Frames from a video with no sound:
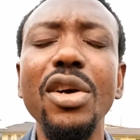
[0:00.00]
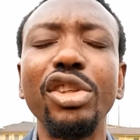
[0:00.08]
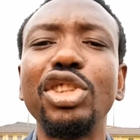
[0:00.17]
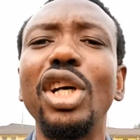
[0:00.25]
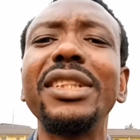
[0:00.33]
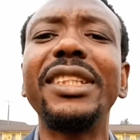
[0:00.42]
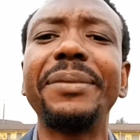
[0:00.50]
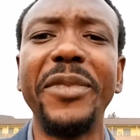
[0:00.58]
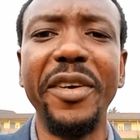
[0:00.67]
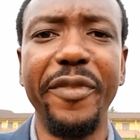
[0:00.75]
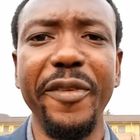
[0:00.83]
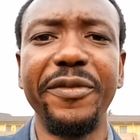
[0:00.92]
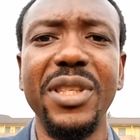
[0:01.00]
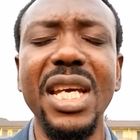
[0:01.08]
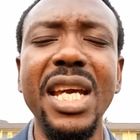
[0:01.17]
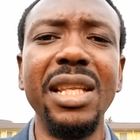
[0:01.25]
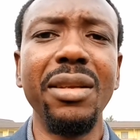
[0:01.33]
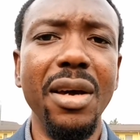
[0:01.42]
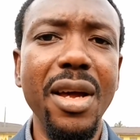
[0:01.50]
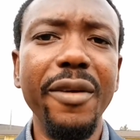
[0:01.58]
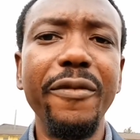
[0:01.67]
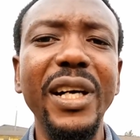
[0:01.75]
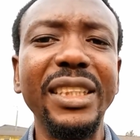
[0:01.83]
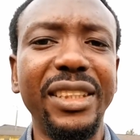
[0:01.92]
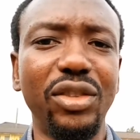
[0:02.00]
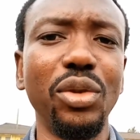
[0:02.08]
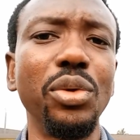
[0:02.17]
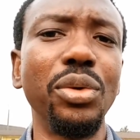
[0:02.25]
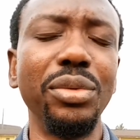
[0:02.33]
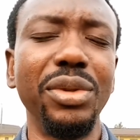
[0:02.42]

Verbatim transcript: John chapter 15, verse 2,